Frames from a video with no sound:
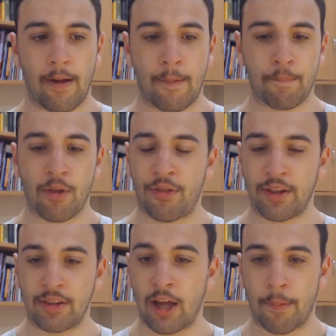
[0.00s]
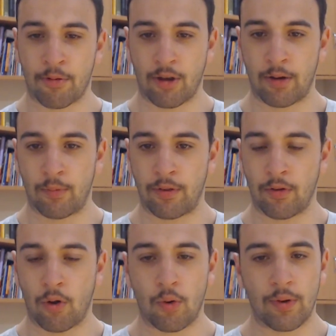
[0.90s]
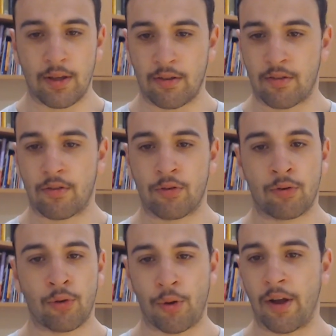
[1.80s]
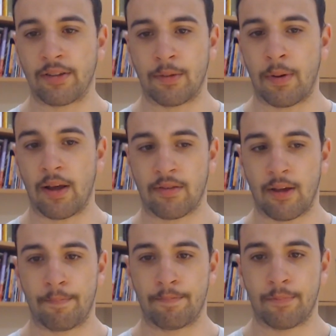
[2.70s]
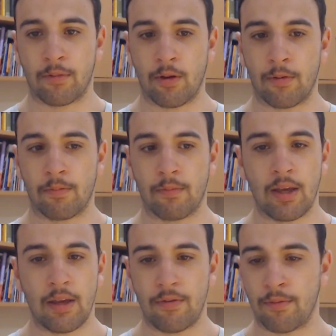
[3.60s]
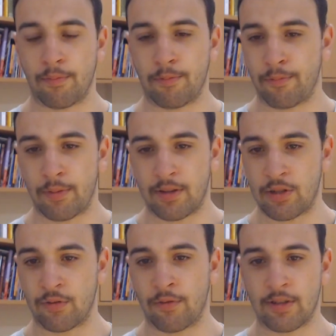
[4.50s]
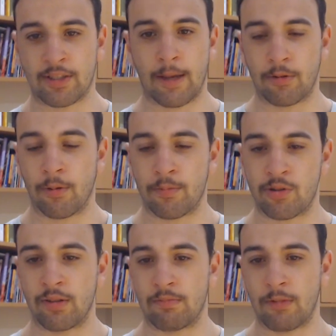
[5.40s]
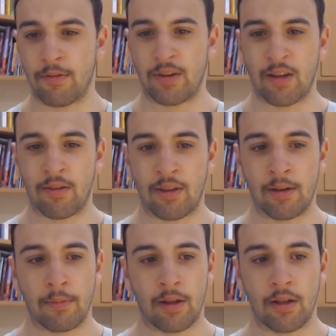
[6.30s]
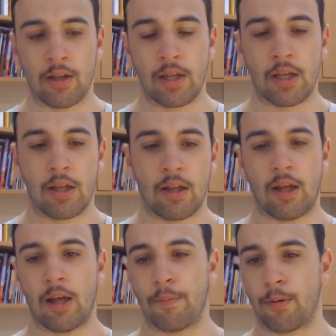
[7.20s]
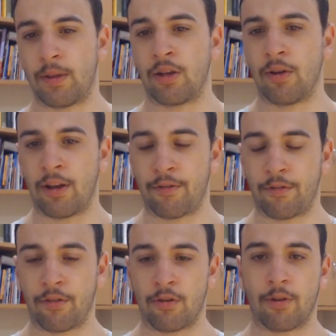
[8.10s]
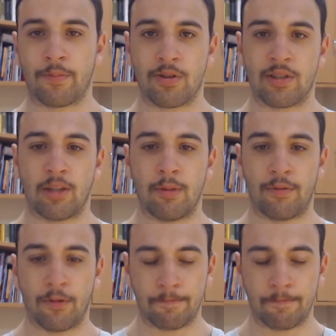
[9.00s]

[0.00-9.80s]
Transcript: I think the upside with Hall is too hard to pass up. So even potential vice captain option every now and then, but probably got enough of those options in the midfield.